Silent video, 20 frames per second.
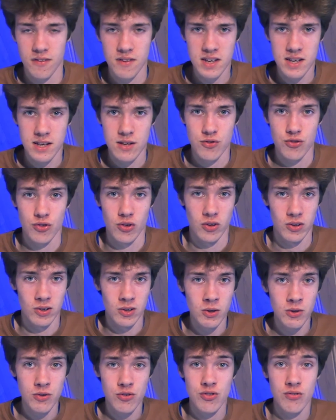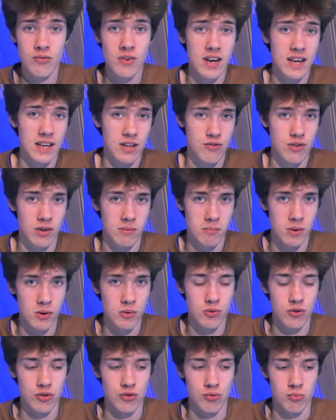thing is, lots of electric
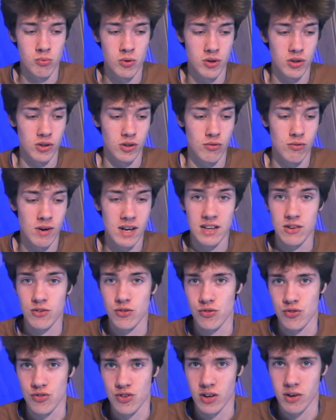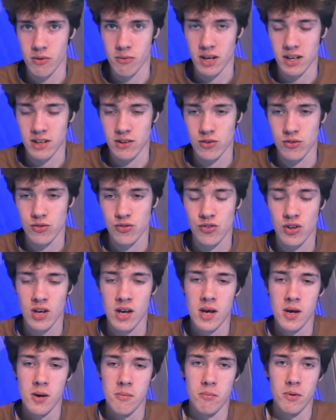motors work great as generators,
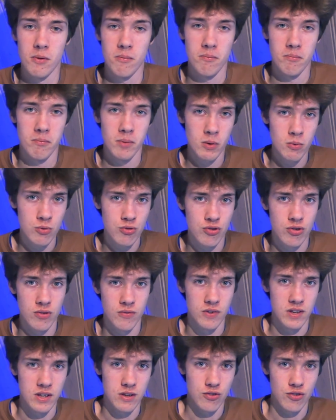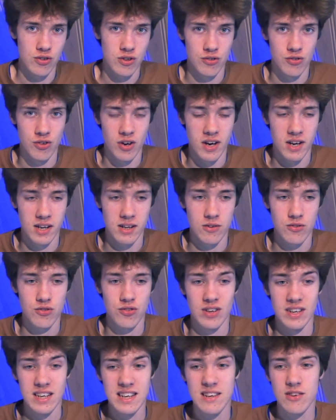but most of these designs
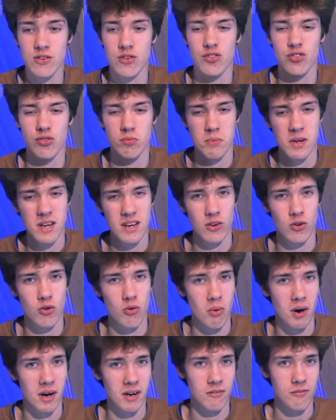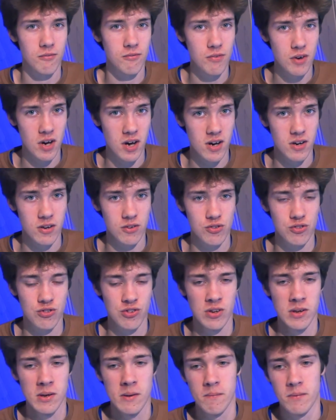need to spin quite
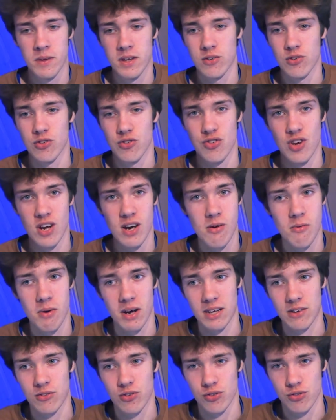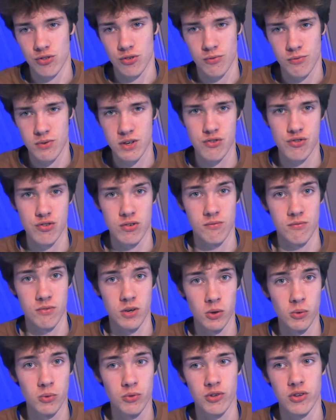fast to generate a sufficient
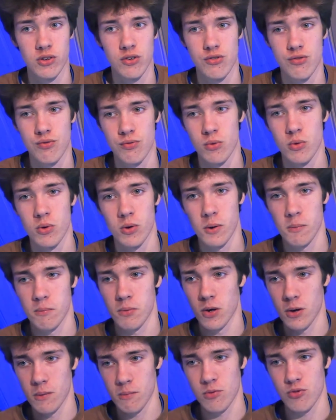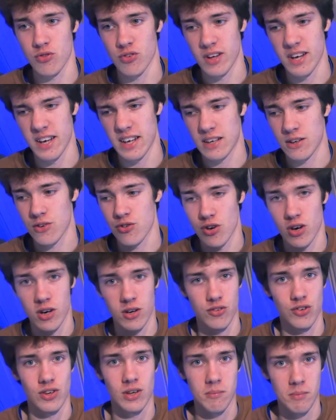voltage for a purpose like
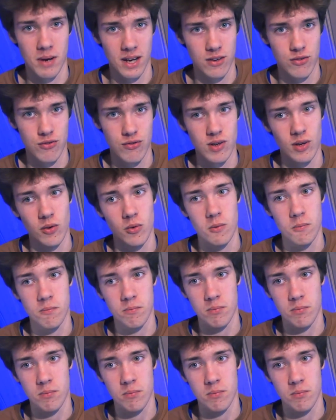charging a battery or